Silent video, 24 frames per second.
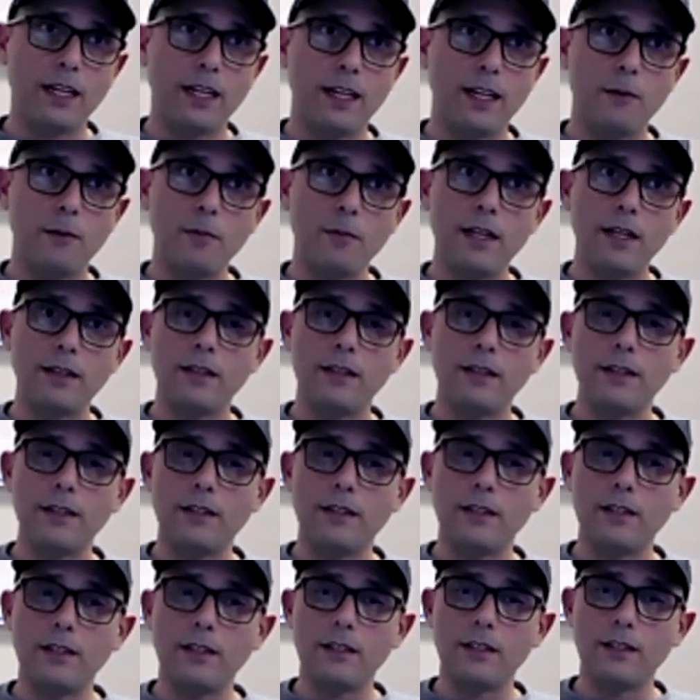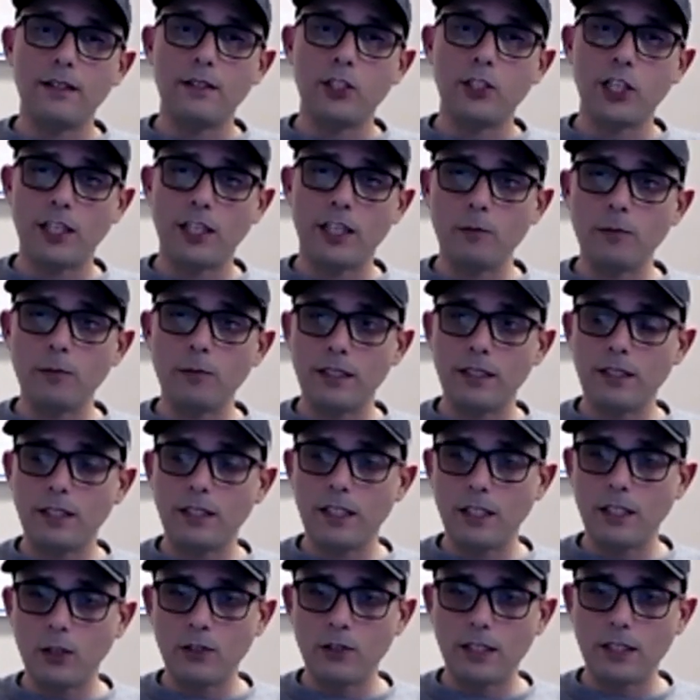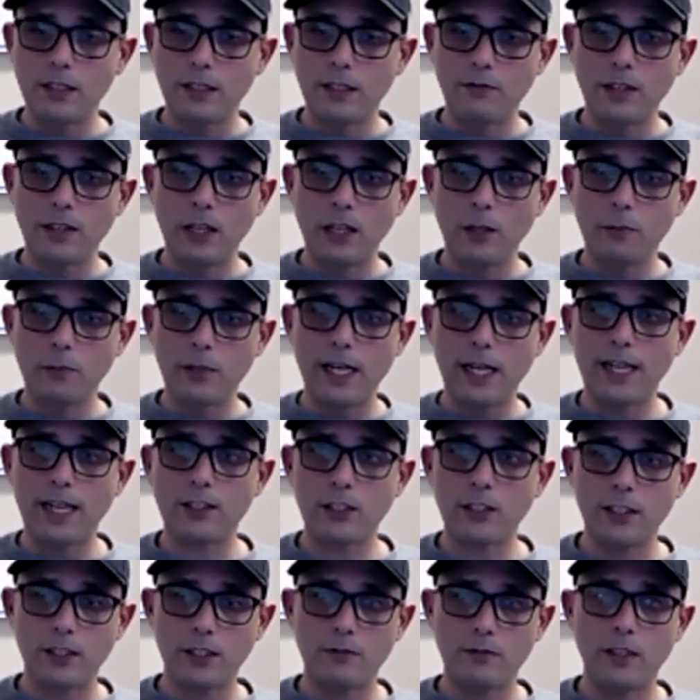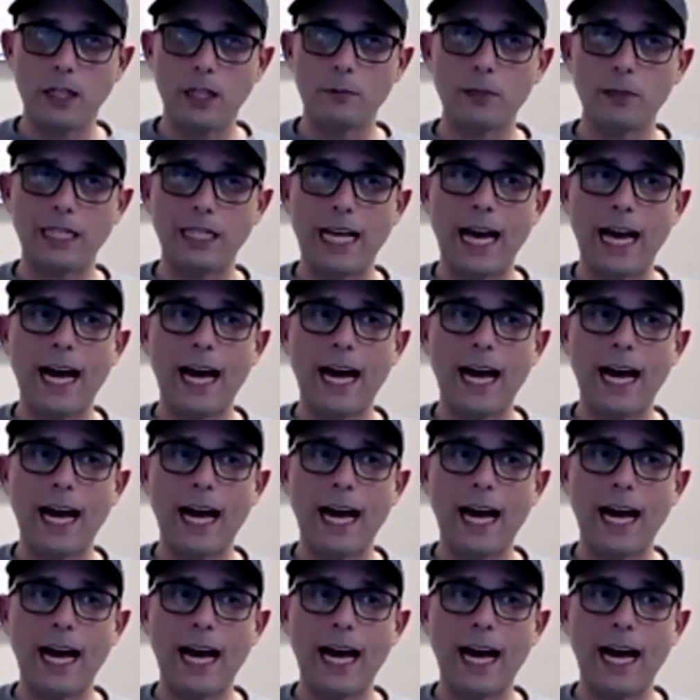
Um, the the the gentleman, the CEO that developed would actually develop an